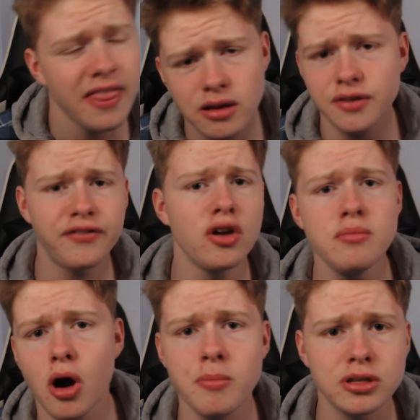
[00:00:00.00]
There was a few
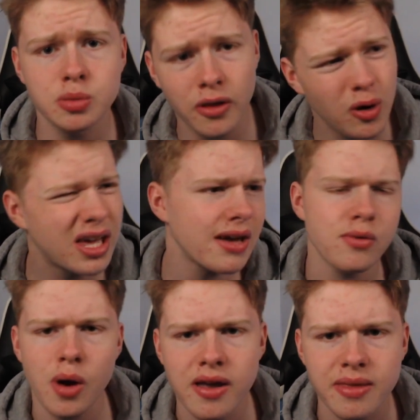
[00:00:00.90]
moments where they were giving
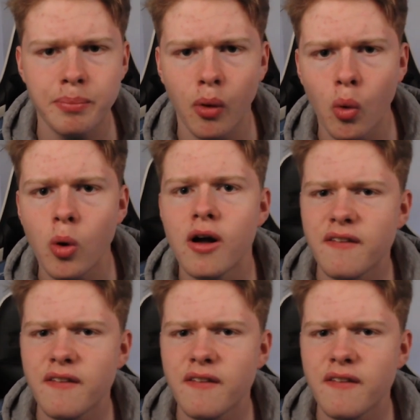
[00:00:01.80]
away the ball